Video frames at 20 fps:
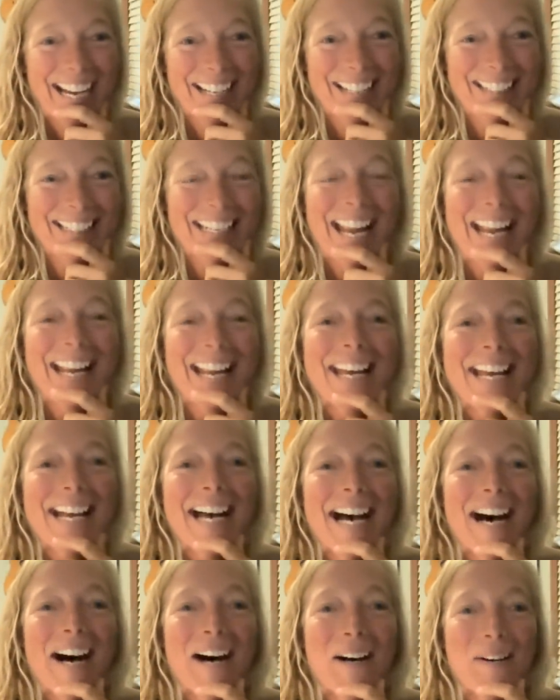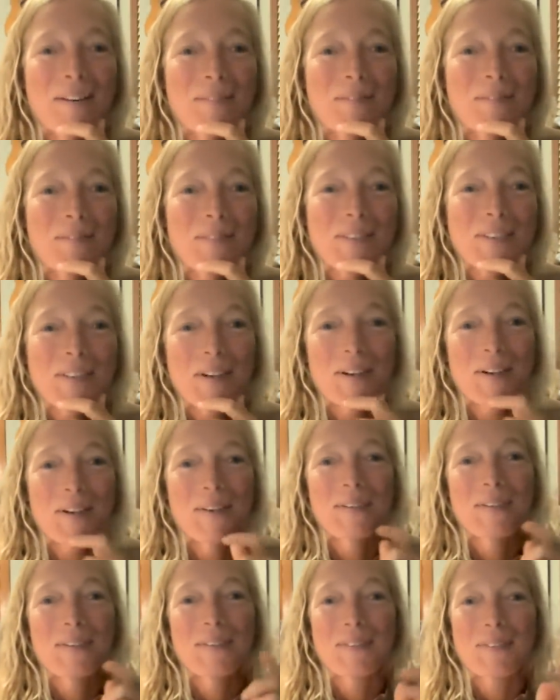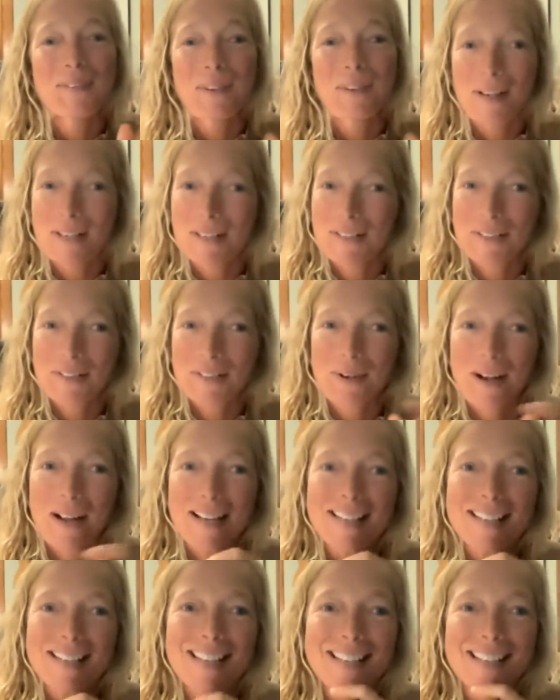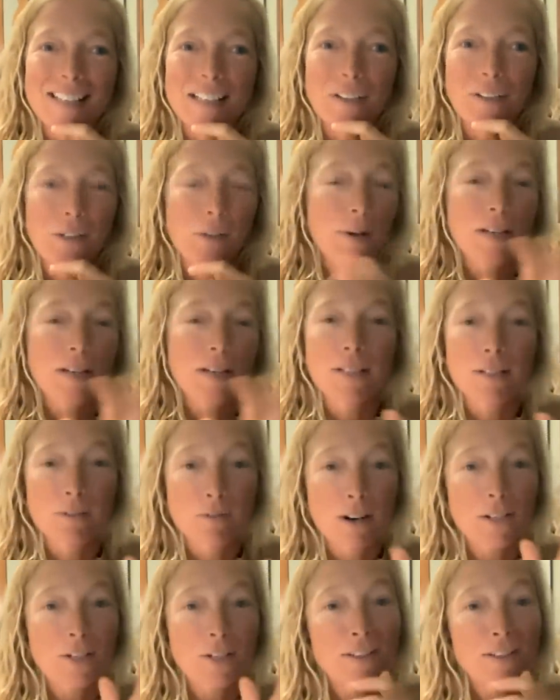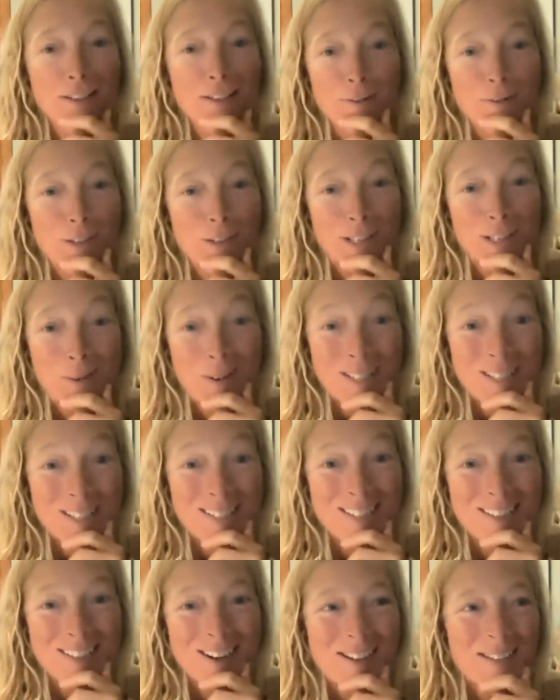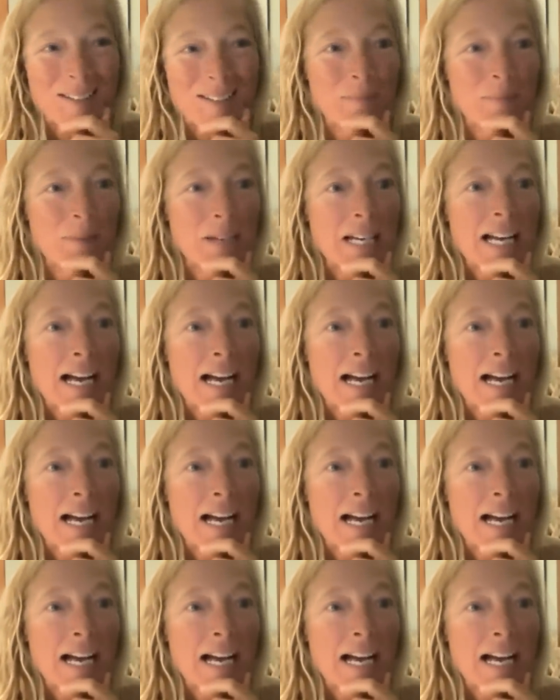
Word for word: Okay, um, so Roger Weiss has another question. Roger, thank you for your questions. They're awesome.